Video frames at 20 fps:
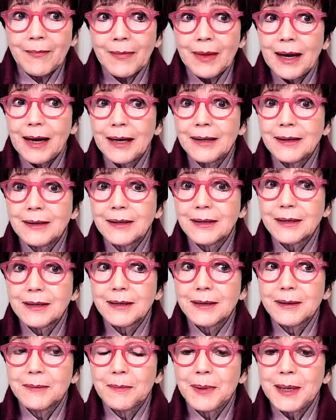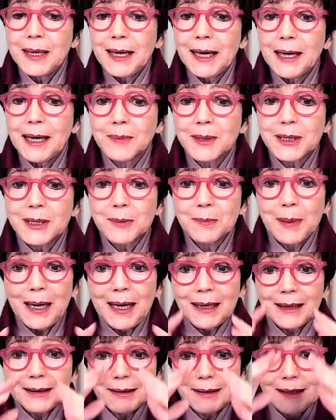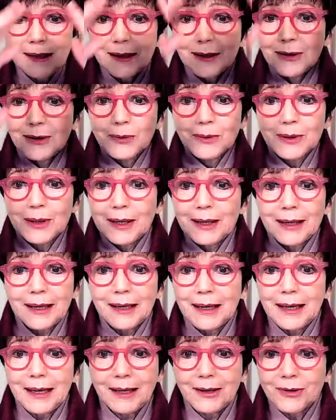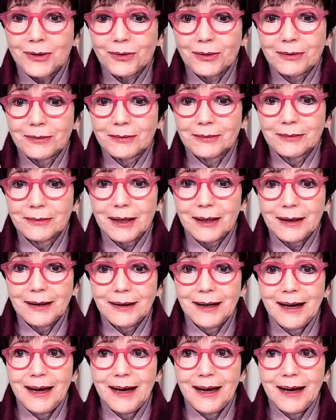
and became sparkly and looked like an angel, right?